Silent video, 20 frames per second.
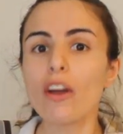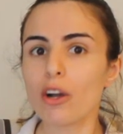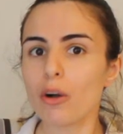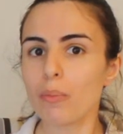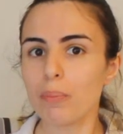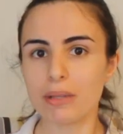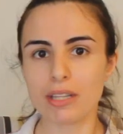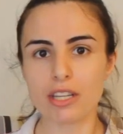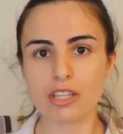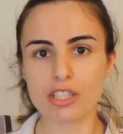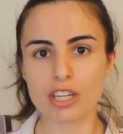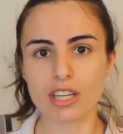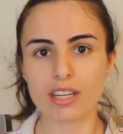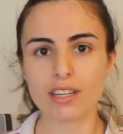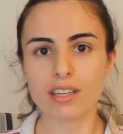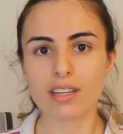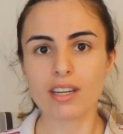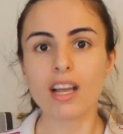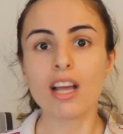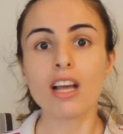
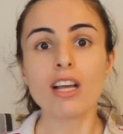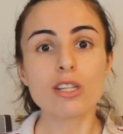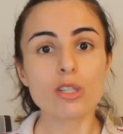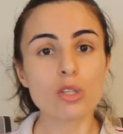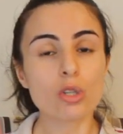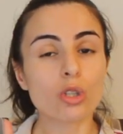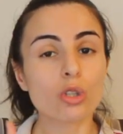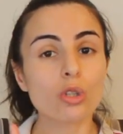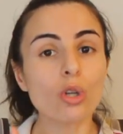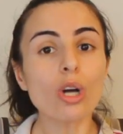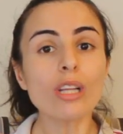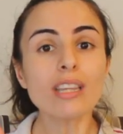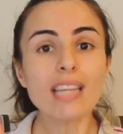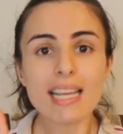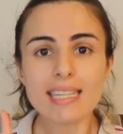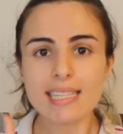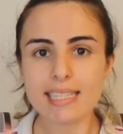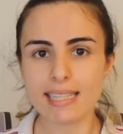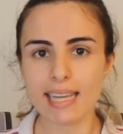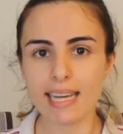competition. So don't
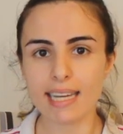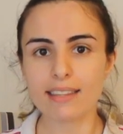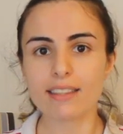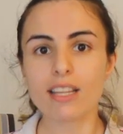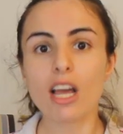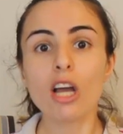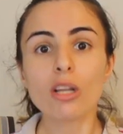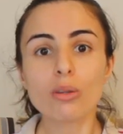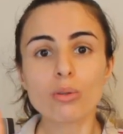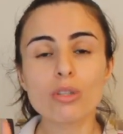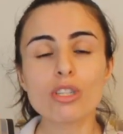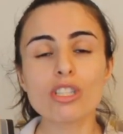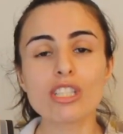hesitate to